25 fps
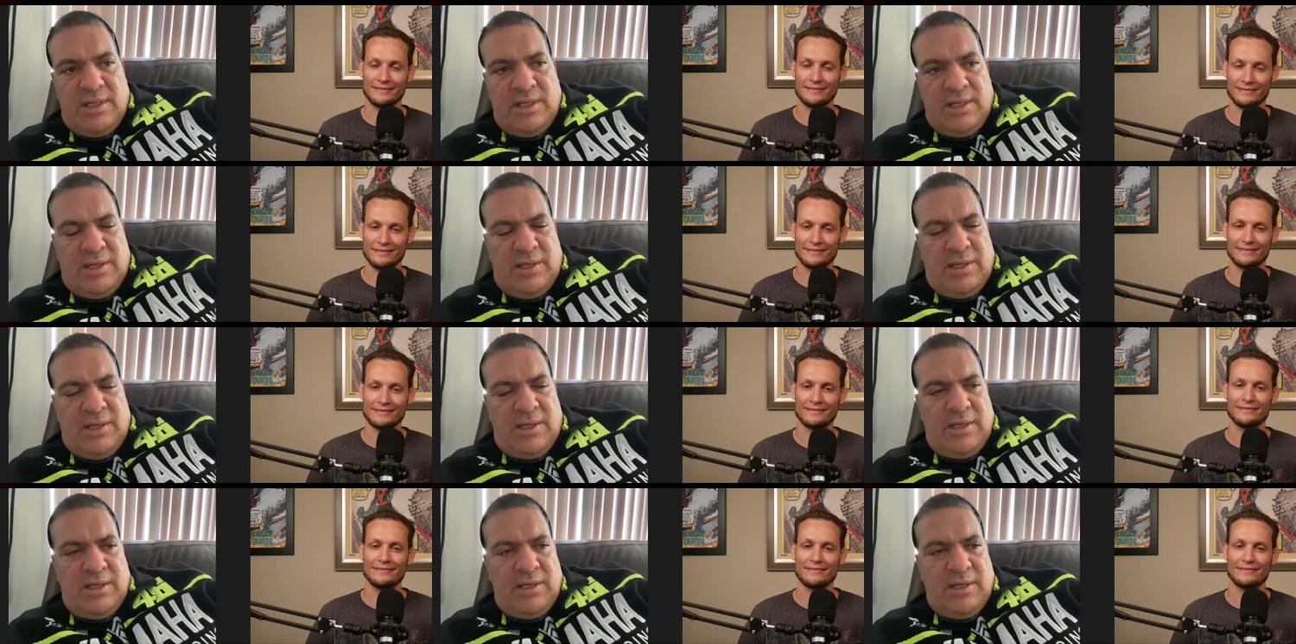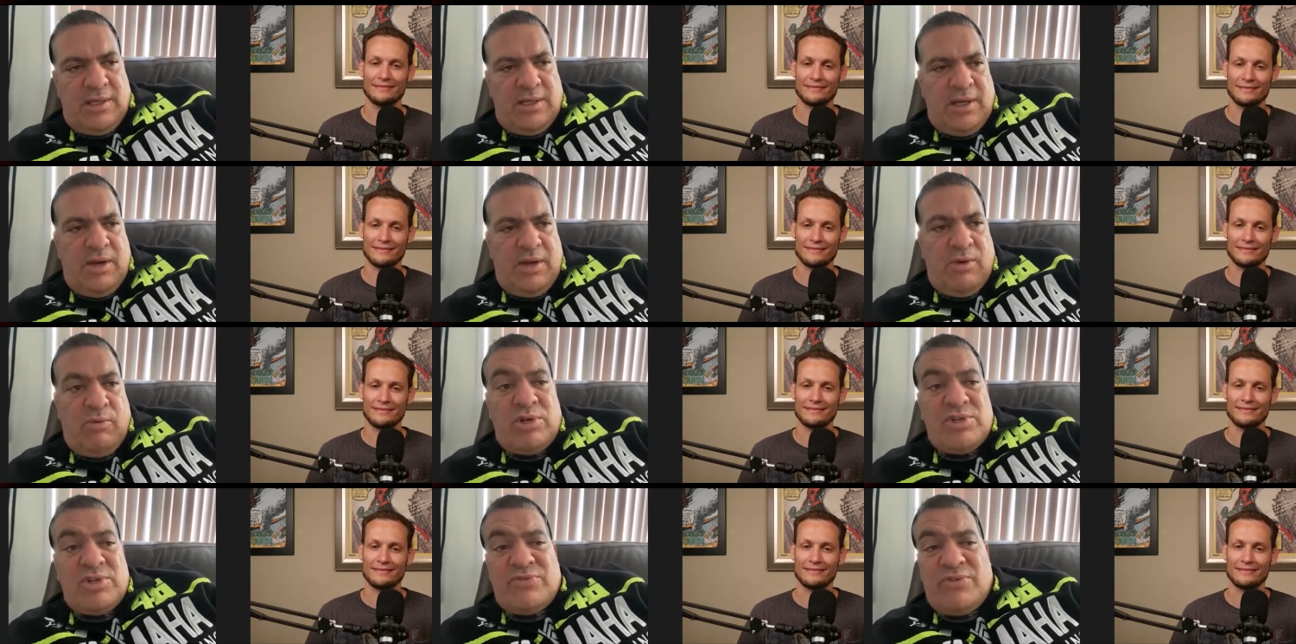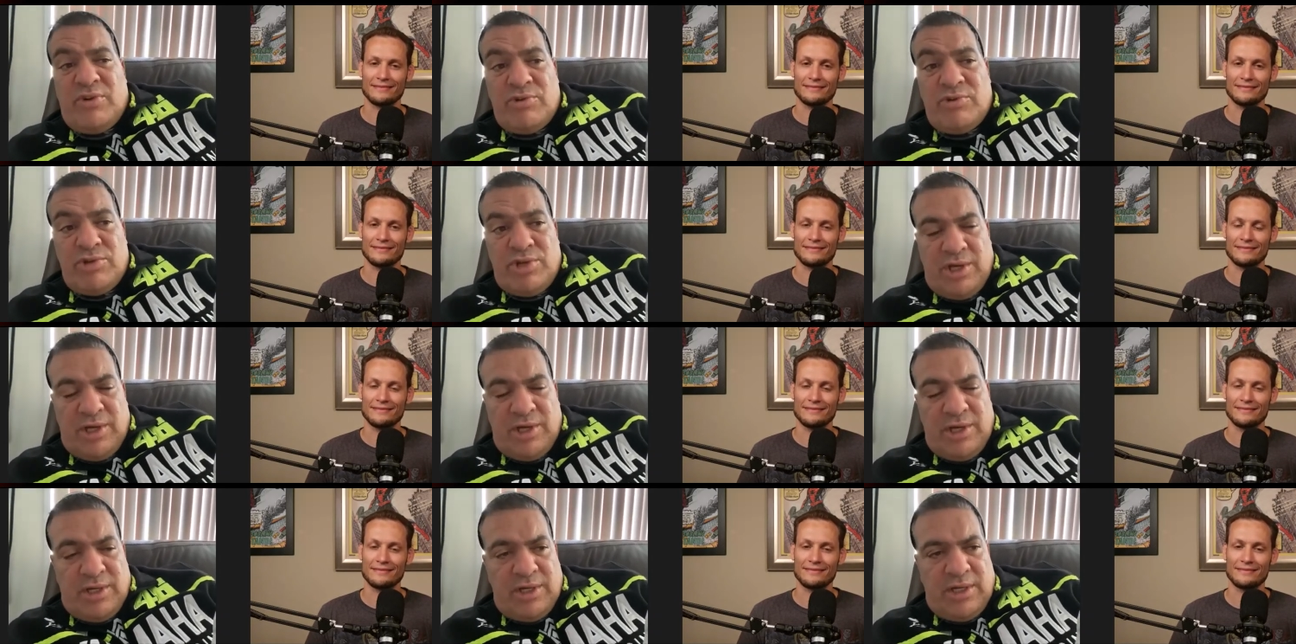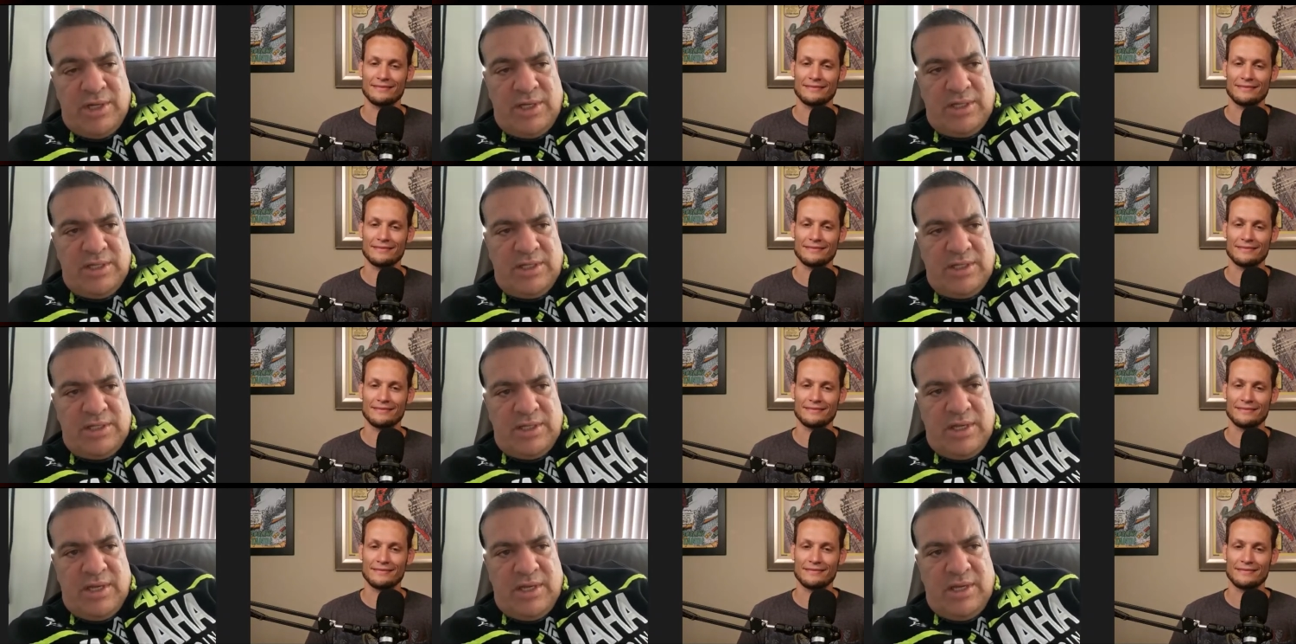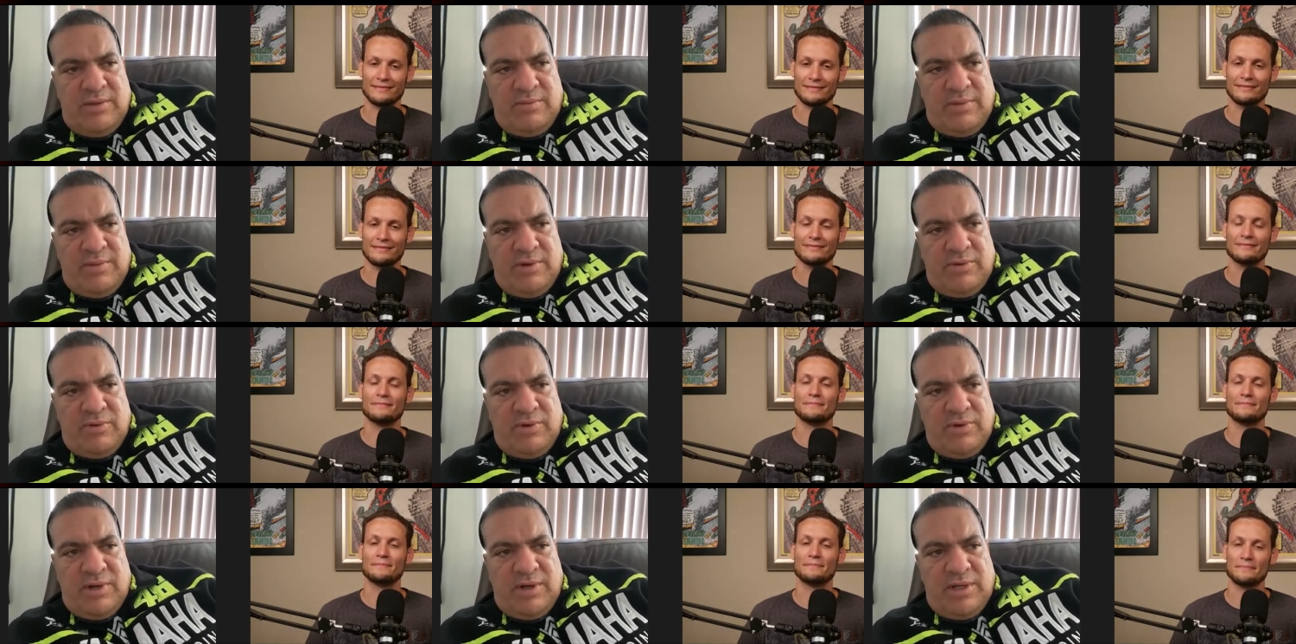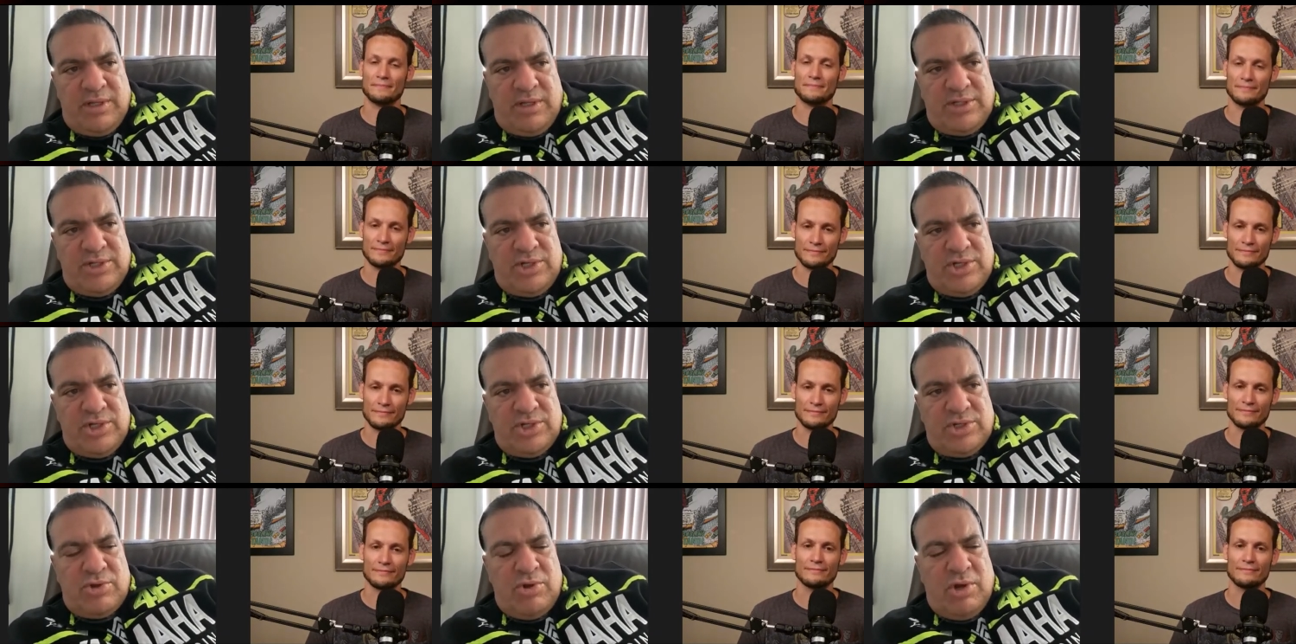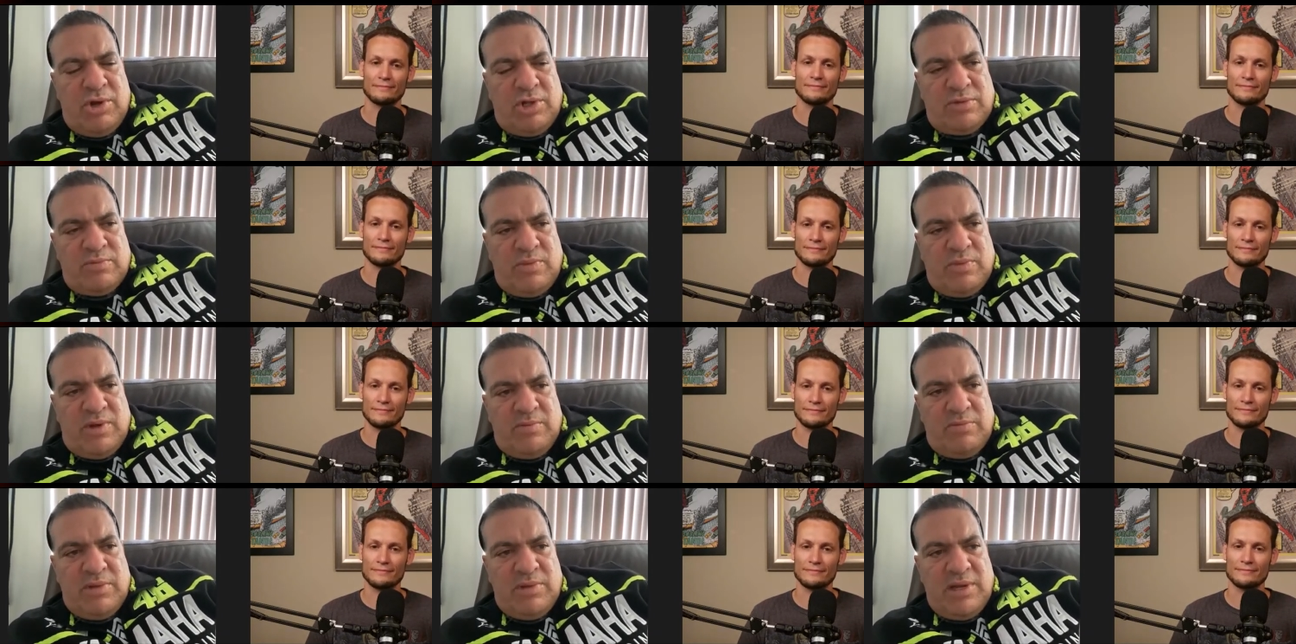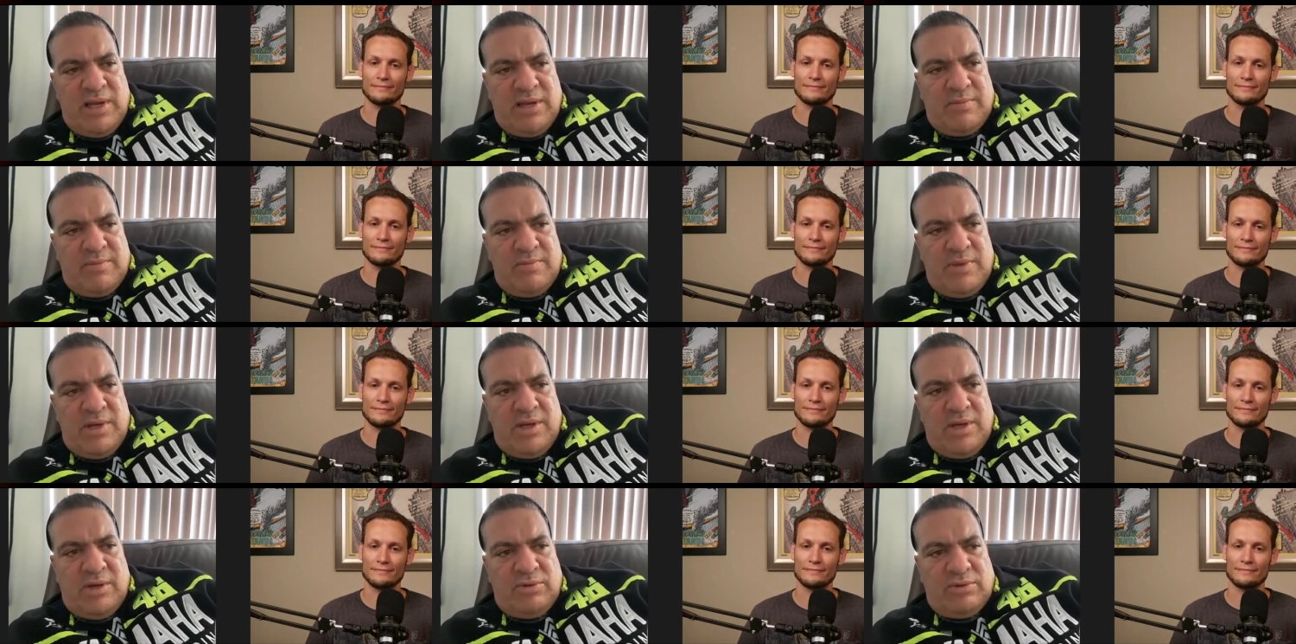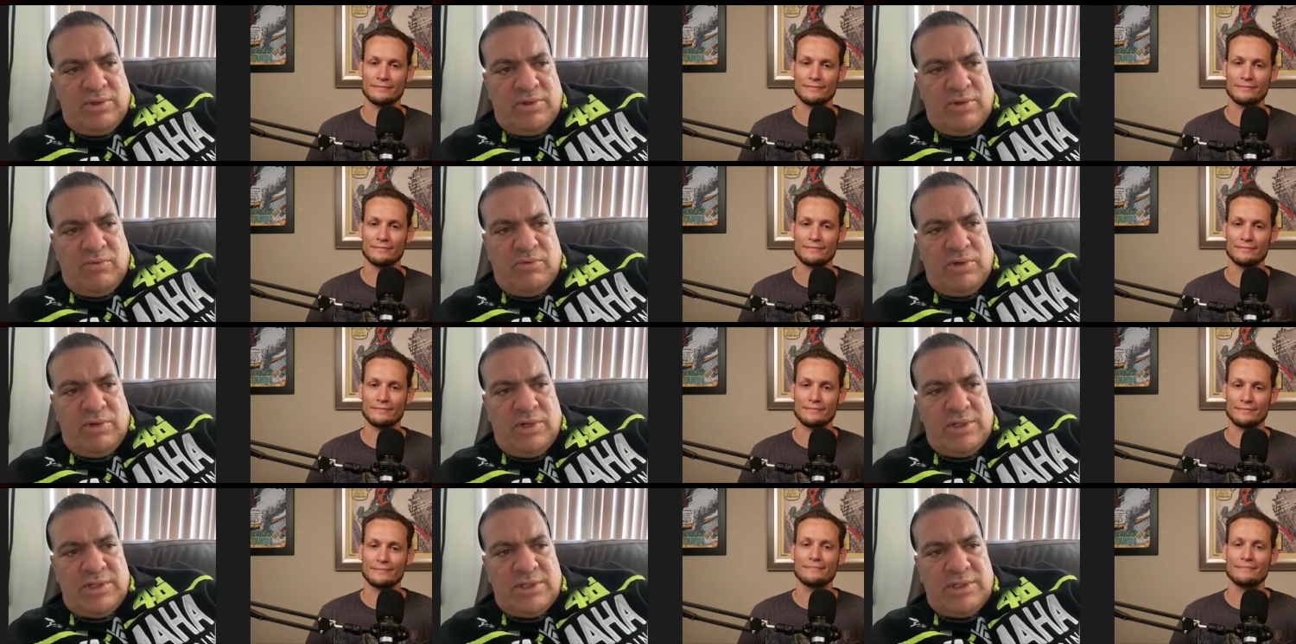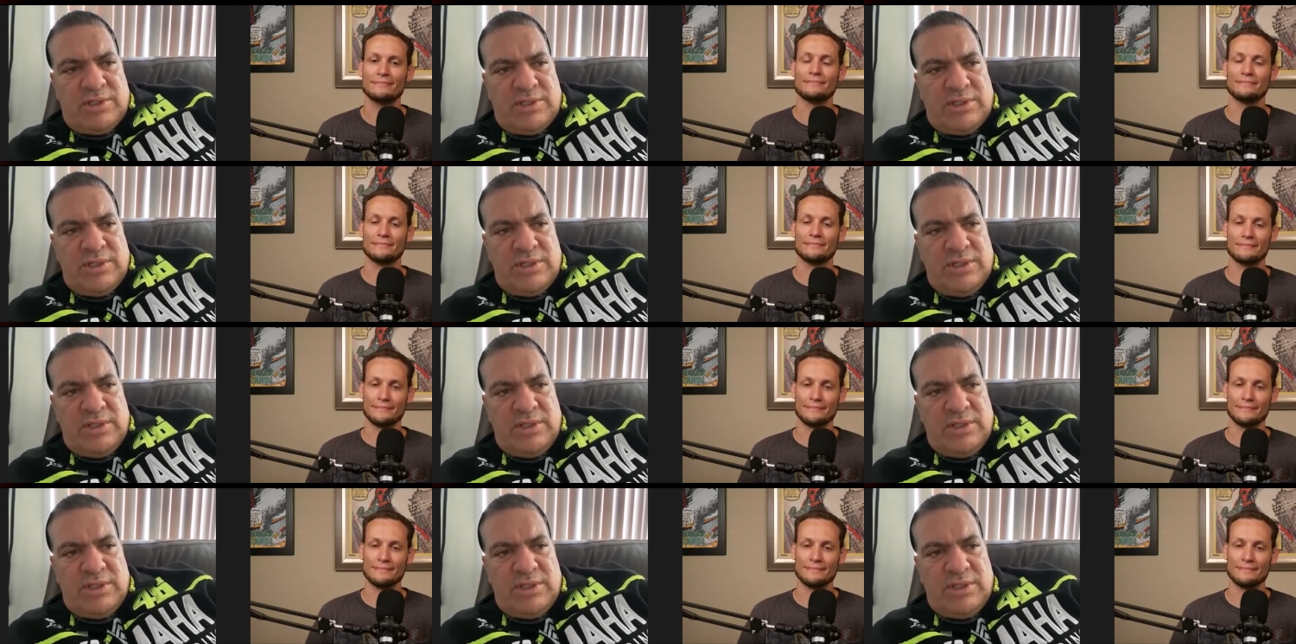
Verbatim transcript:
Speaker 1: And I was very young at the time. I, I just got my black belt. I was